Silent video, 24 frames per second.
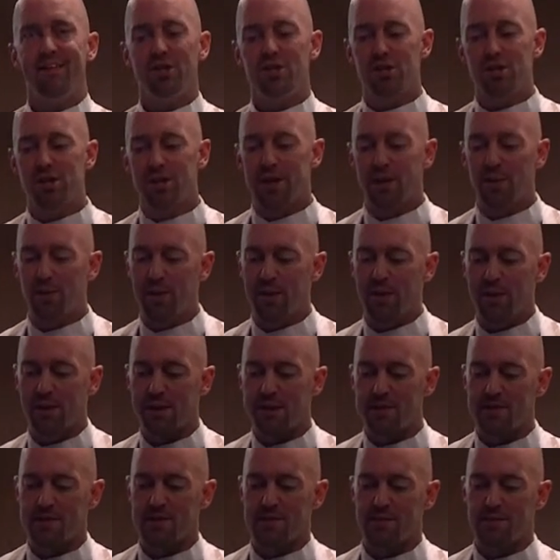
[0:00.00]
to share that with
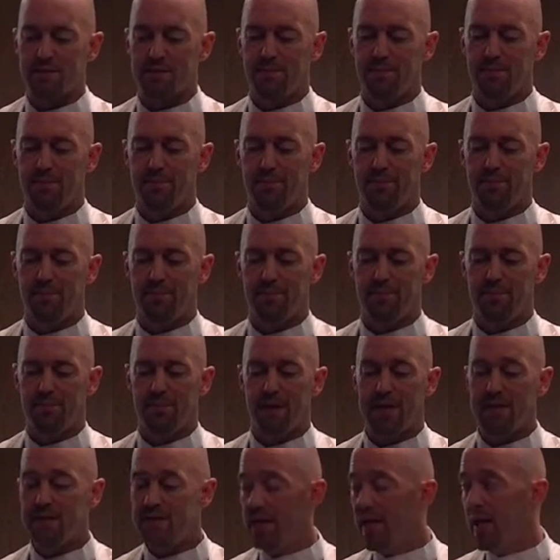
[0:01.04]
us.
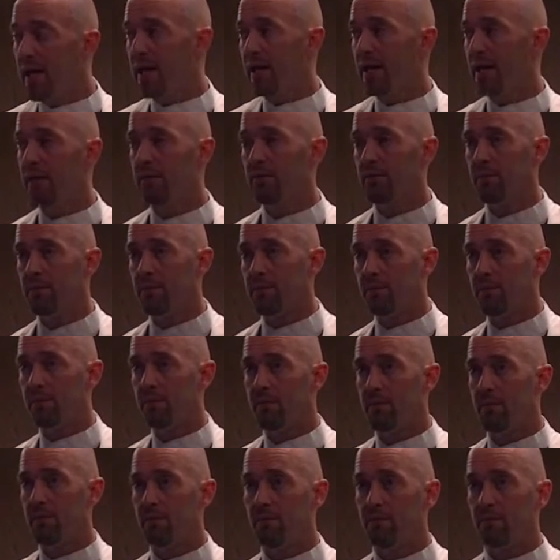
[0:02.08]
And today,
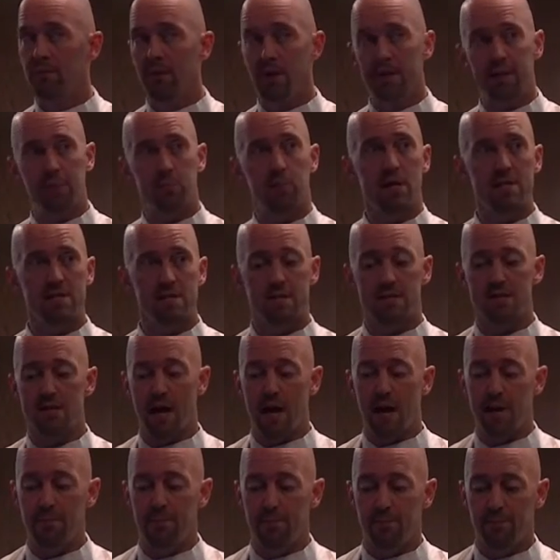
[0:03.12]
in the present
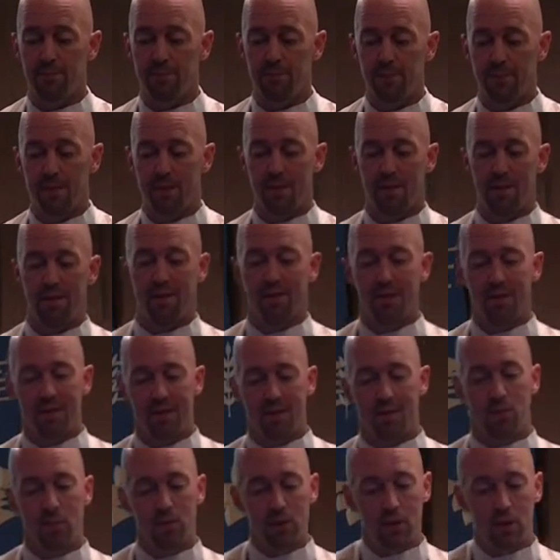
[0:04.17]
time,
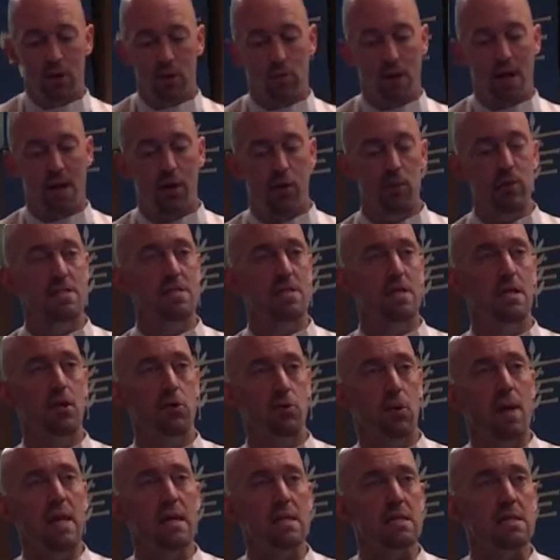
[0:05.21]
we look around and we see
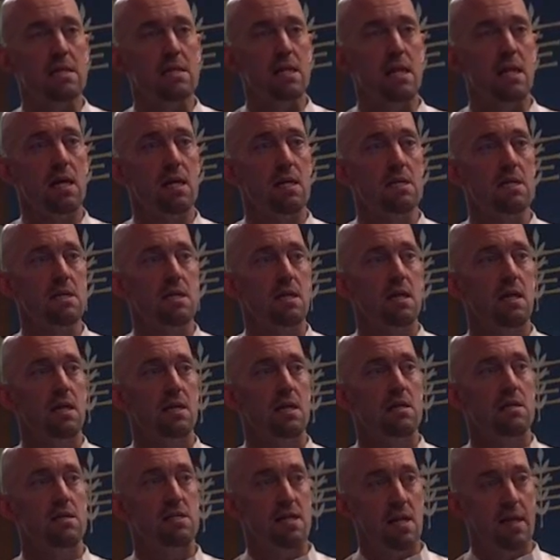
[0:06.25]
grace in his
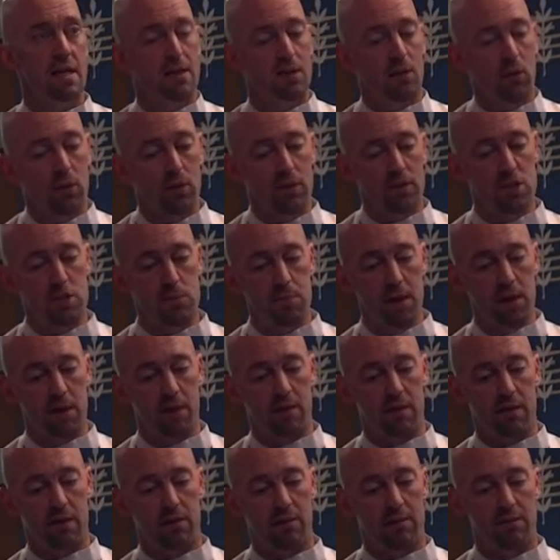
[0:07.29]
sending the Holy
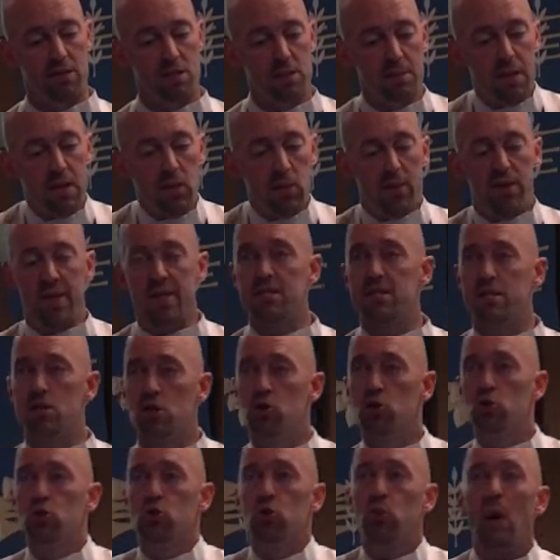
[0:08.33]
Spirit to be with us,
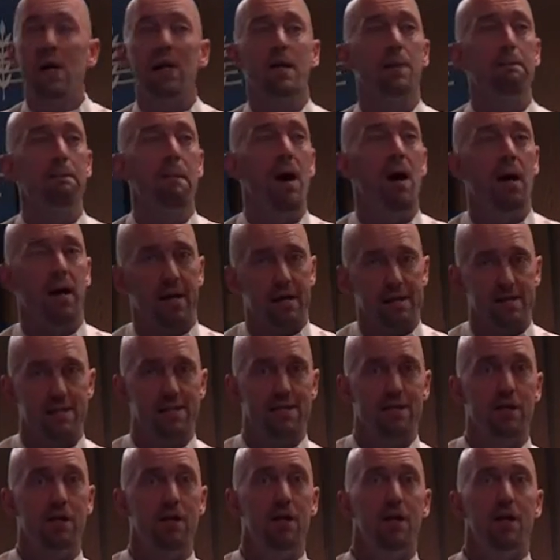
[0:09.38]
to dwell among
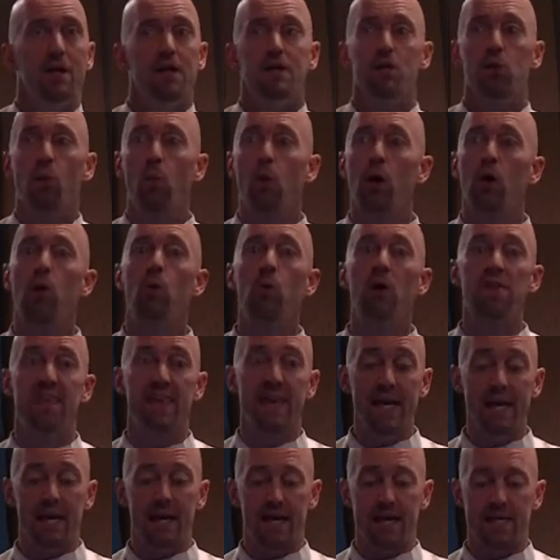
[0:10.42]
us, to, to work
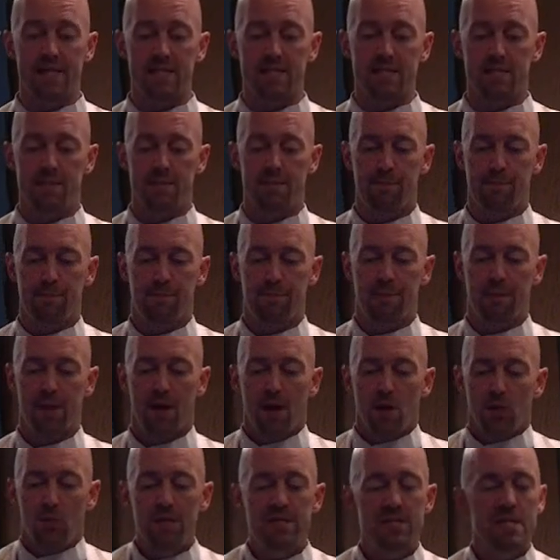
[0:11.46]
within us.
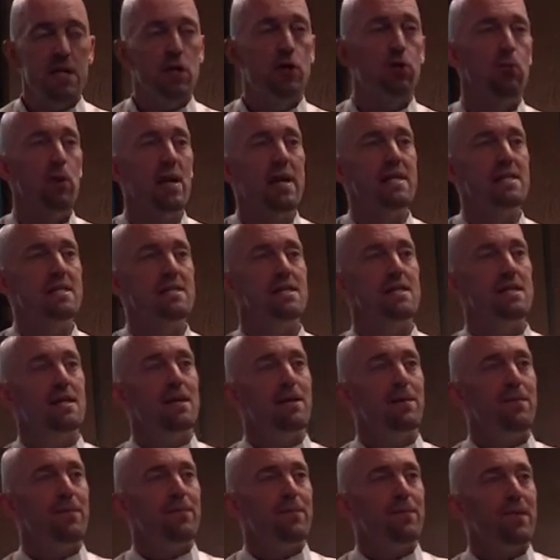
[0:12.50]
We see
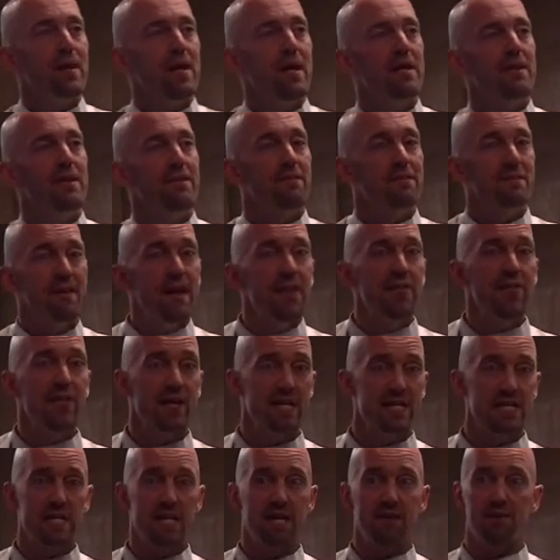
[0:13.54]
grace in the faith
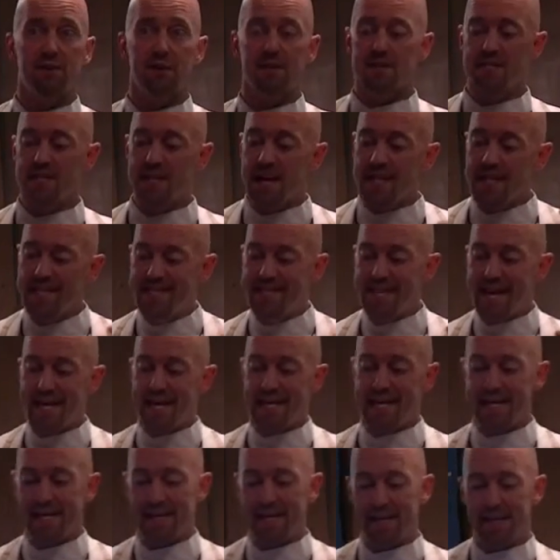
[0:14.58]
that he's given us, the
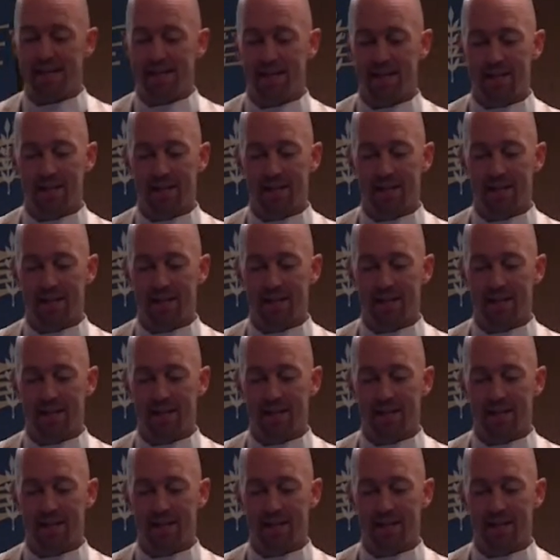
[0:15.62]
identity